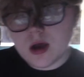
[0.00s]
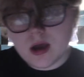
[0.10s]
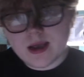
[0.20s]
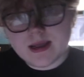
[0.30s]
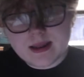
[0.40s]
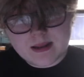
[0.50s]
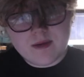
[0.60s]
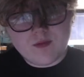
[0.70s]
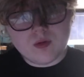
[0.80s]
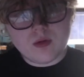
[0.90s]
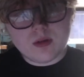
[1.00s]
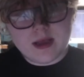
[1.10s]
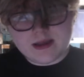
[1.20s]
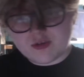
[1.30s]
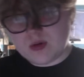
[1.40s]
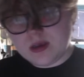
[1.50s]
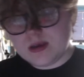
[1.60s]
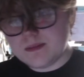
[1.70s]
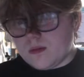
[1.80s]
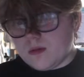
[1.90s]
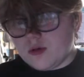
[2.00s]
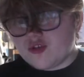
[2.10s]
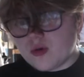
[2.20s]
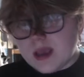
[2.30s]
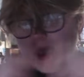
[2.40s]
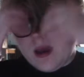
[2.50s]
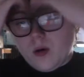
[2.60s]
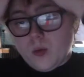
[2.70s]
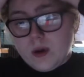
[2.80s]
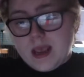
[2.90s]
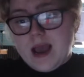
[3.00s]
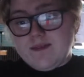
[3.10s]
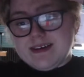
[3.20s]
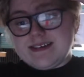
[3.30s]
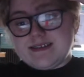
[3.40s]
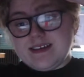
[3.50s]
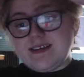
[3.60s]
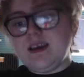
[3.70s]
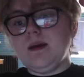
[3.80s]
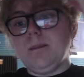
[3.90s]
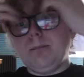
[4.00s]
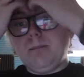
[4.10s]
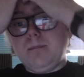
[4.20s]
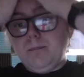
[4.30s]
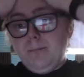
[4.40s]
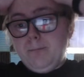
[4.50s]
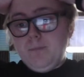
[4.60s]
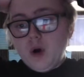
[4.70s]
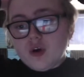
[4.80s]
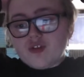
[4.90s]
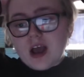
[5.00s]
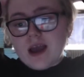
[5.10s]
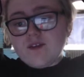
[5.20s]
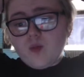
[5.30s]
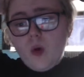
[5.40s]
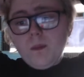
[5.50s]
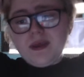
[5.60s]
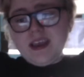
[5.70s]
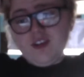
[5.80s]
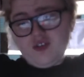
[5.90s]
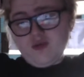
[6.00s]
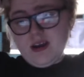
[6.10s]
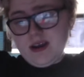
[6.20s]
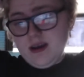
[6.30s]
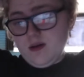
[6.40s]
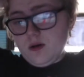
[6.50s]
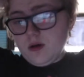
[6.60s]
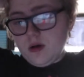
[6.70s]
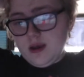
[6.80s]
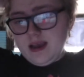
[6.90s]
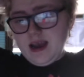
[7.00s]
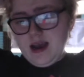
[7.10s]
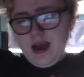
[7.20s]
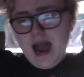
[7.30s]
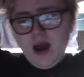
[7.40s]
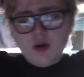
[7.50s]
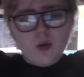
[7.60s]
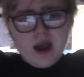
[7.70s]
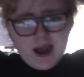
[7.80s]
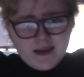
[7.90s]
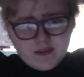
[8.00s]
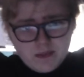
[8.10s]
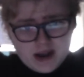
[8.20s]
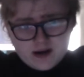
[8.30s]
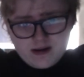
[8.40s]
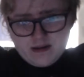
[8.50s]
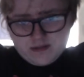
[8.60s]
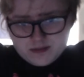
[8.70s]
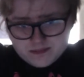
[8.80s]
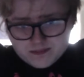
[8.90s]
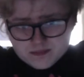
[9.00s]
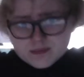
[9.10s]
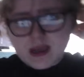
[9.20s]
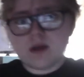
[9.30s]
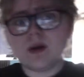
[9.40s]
in that level later this week. So yeah, we have a city, but I have one big issue right now. How do I hide the background? How do I